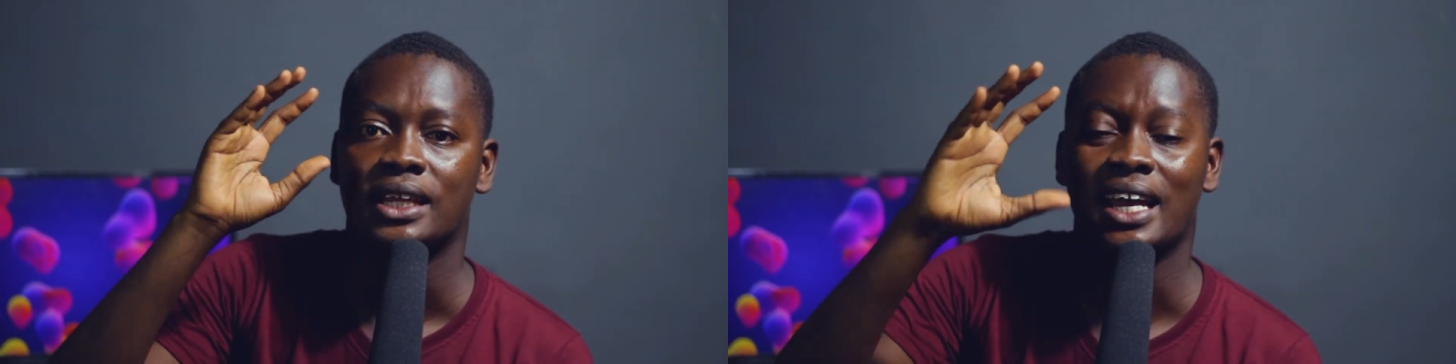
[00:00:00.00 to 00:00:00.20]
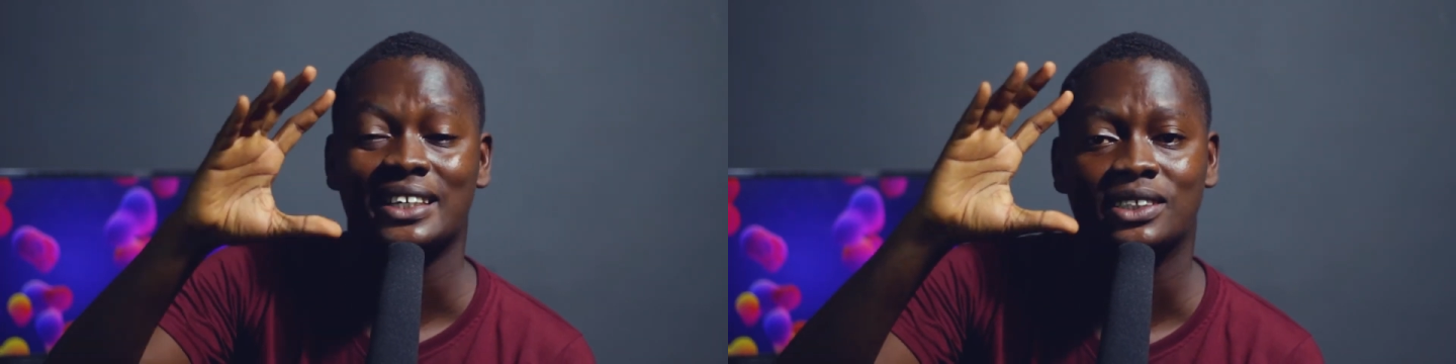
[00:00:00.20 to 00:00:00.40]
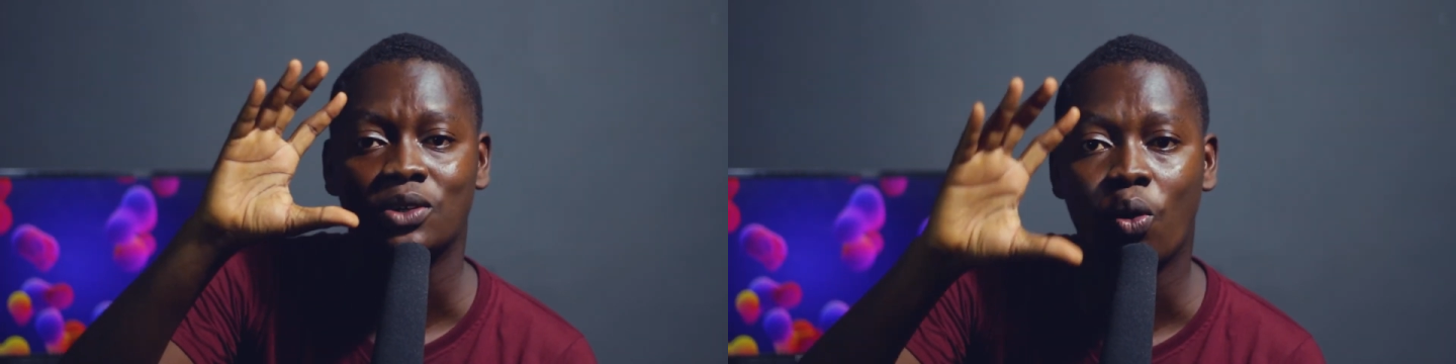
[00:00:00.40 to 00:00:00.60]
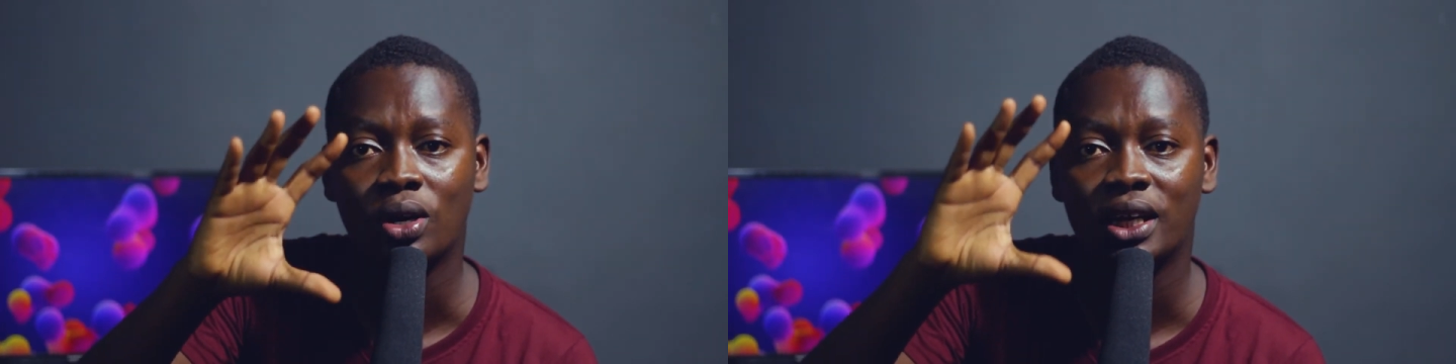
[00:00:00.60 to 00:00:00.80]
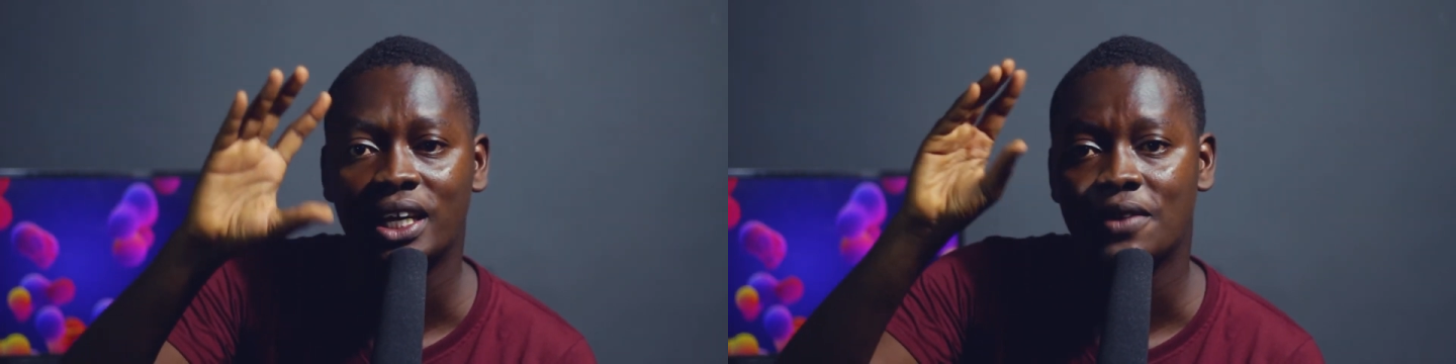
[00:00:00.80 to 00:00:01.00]
That's
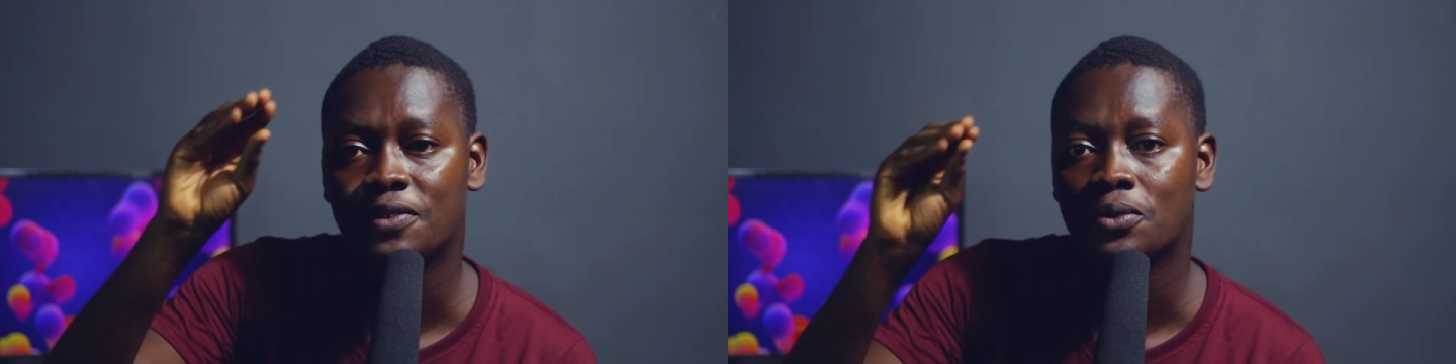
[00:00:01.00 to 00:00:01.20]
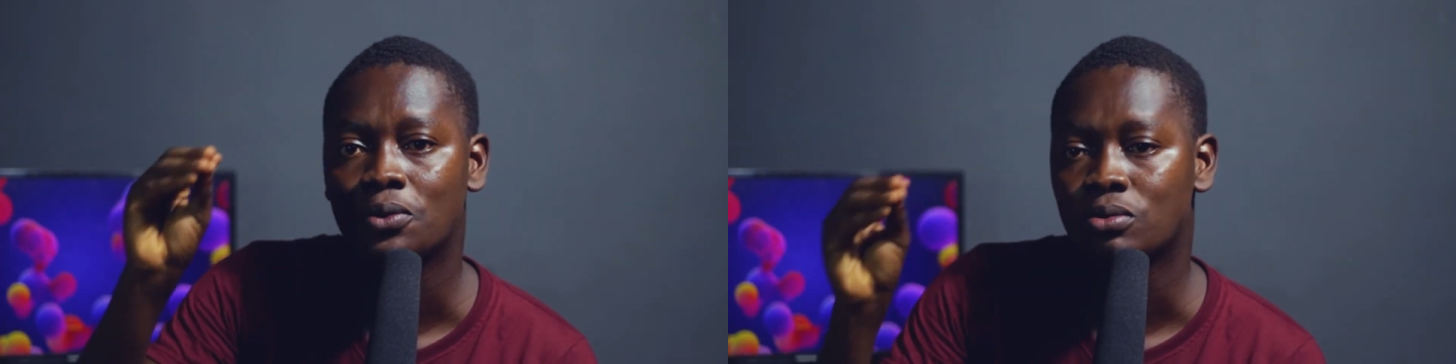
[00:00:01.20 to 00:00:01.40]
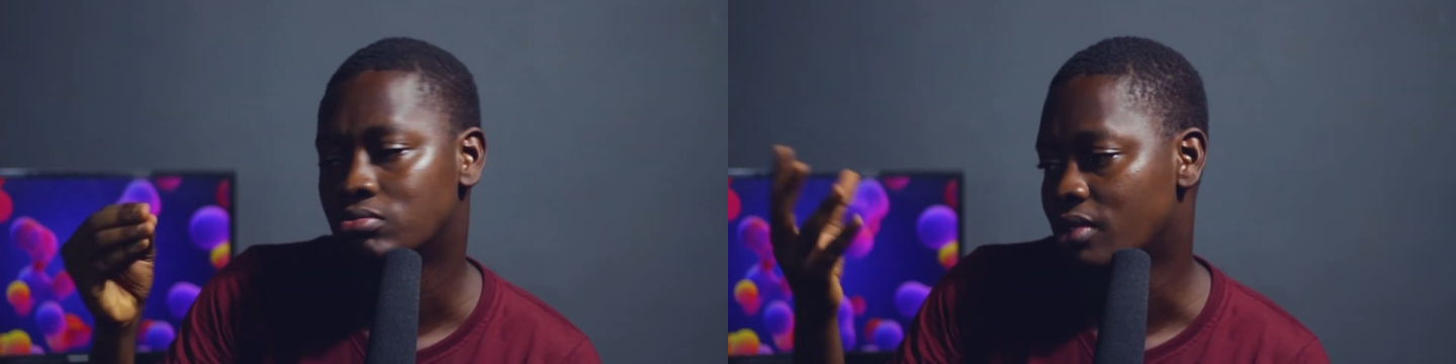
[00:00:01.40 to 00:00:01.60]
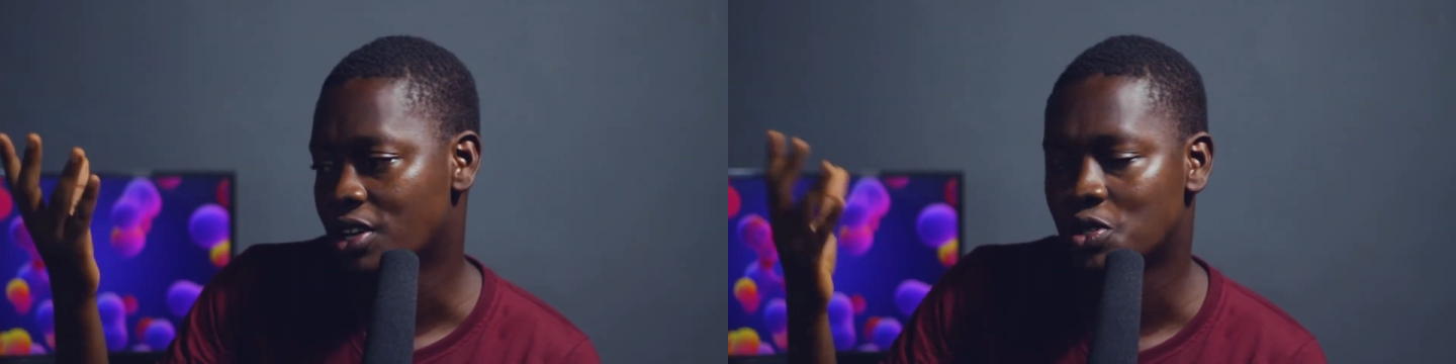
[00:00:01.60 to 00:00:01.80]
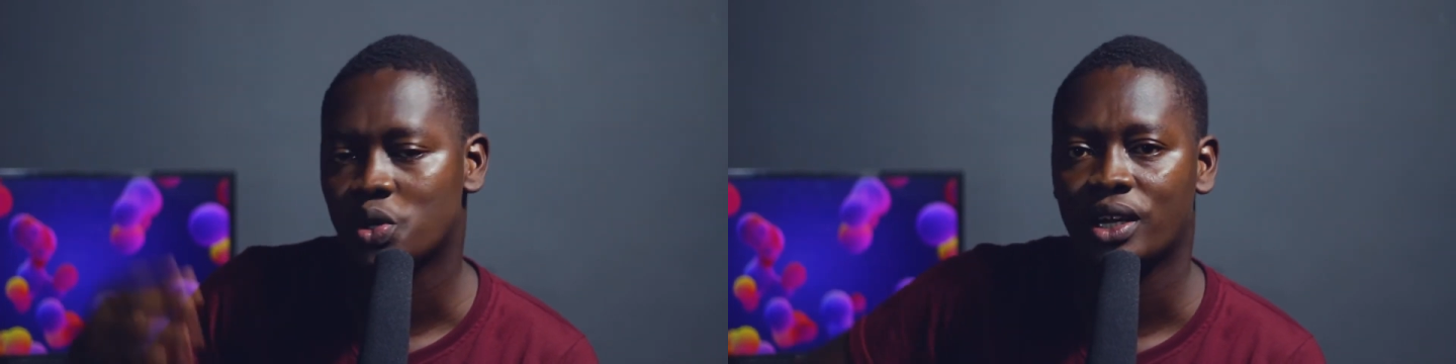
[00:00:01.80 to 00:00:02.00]
only if they
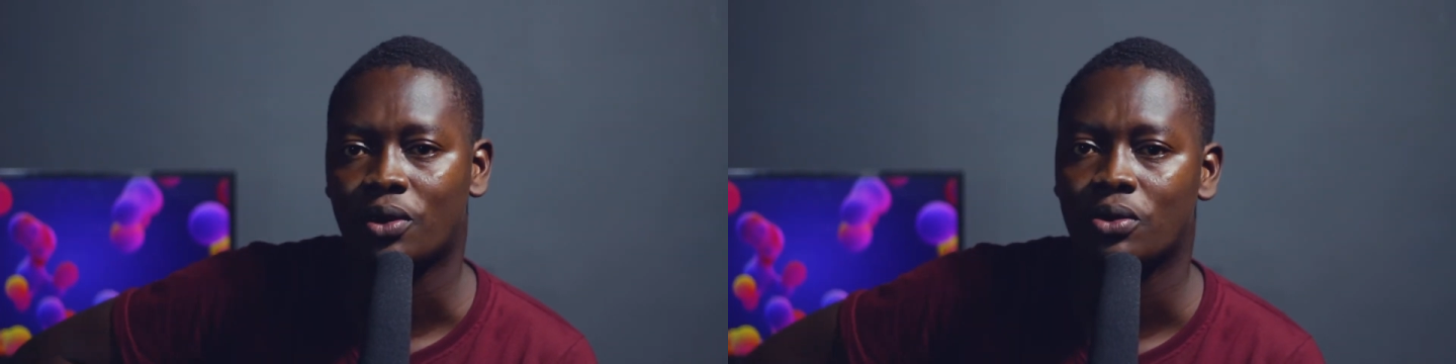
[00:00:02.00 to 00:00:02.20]
enjoy the